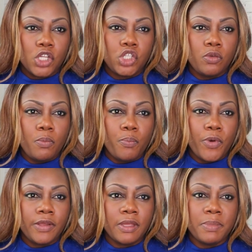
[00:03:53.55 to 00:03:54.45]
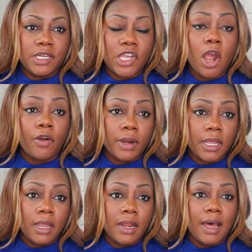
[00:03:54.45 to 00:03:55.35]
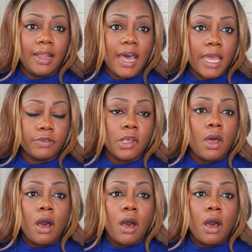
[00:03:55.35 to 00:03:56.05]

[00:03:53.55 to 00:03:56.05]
to break the mediocrity in our lives.